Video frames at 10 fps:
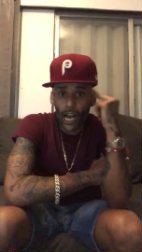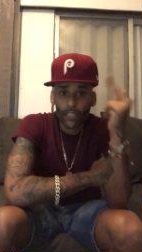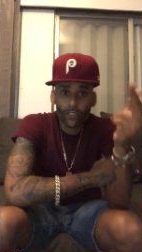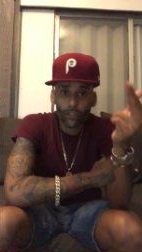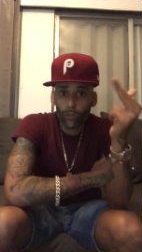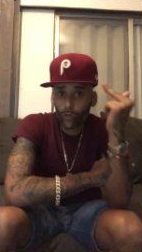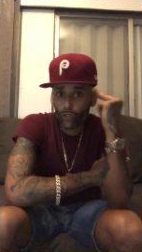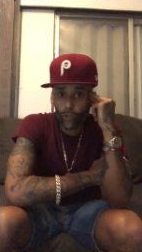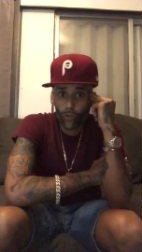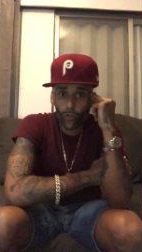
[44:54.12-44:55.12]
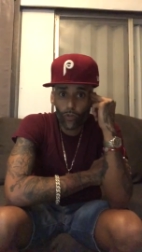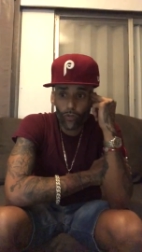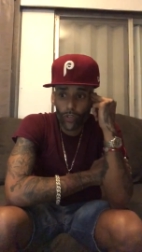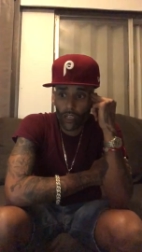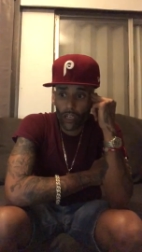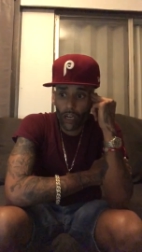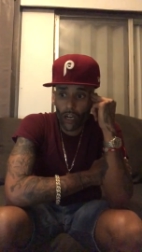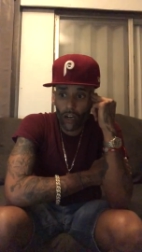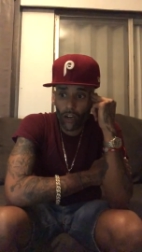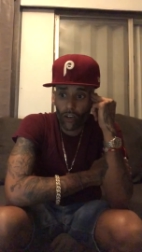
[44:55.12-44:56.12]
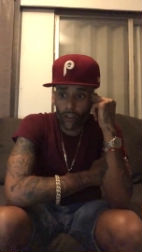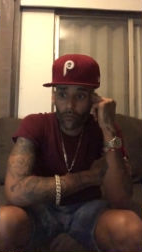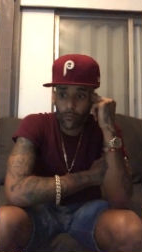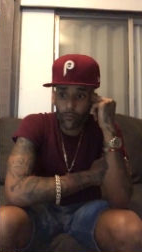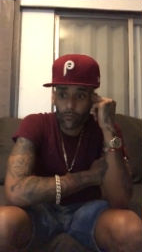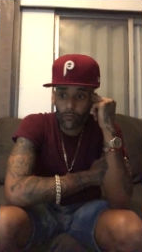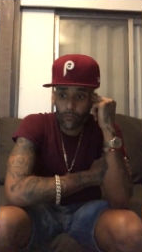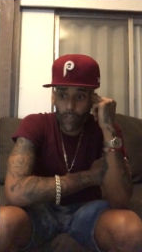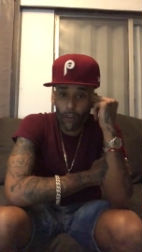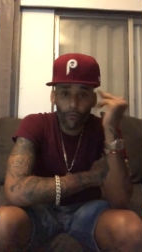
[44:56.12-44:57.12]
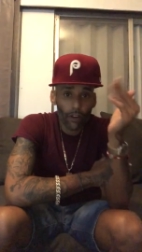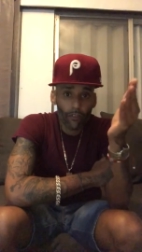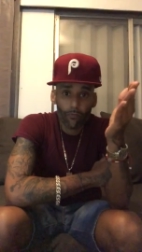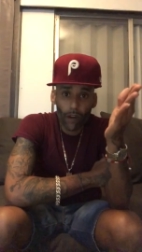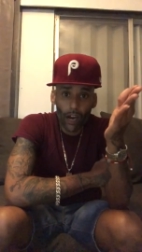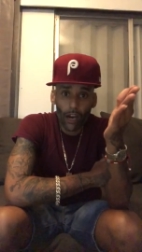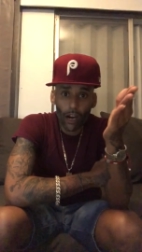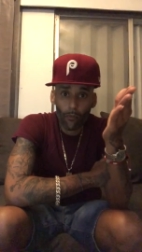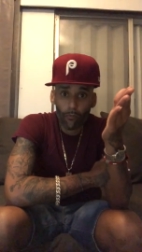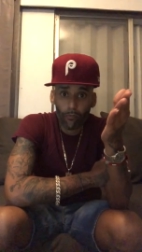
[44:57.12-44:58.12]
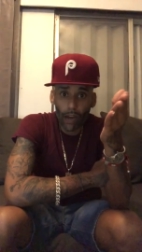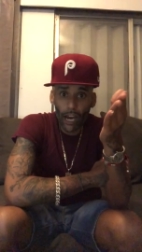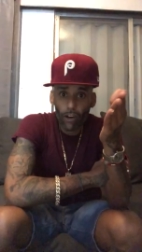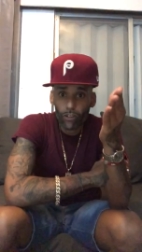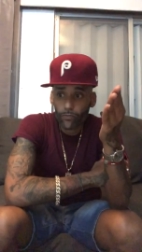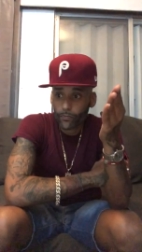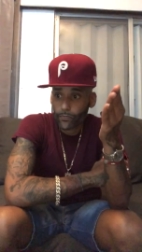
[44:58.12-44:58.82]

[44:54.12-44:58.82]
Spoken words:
I salute you. I'm very proud. I'm proud.